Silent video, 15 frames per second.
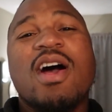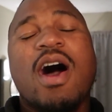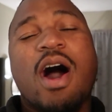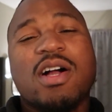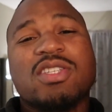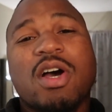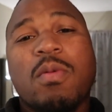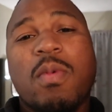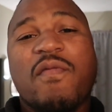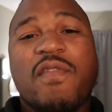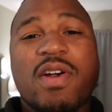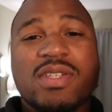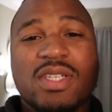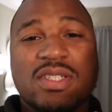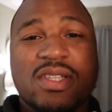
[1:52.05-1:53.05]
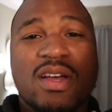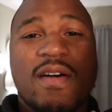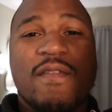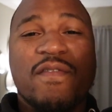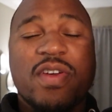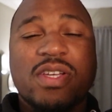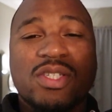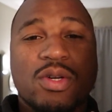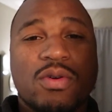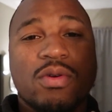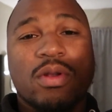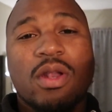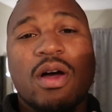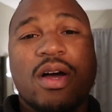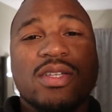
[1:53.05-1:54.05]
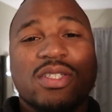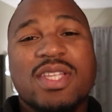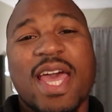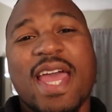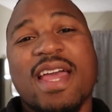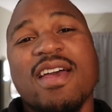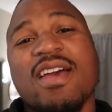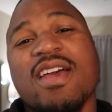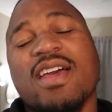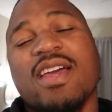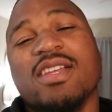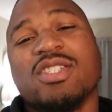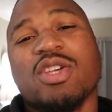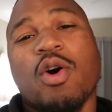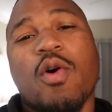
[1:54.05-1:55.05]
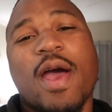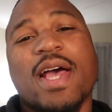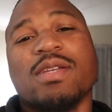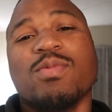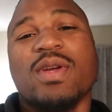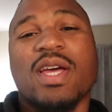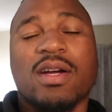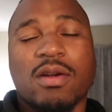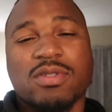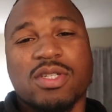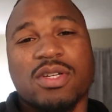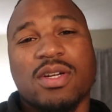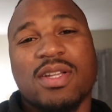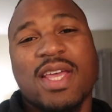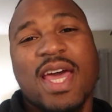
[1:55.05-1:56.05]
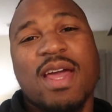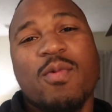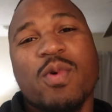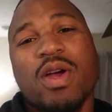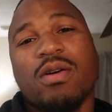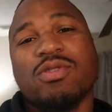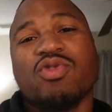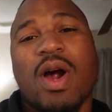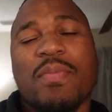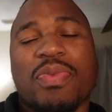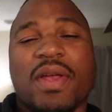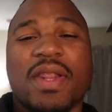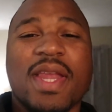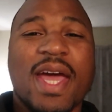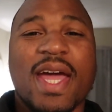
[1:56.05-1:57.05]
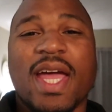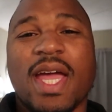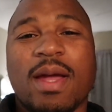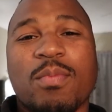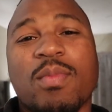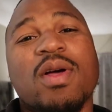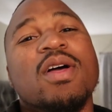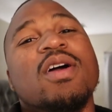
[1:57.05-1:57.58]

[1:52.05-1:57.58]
October 1st is the official launch date. And so as we get closer to the date, we're gonna drop the name.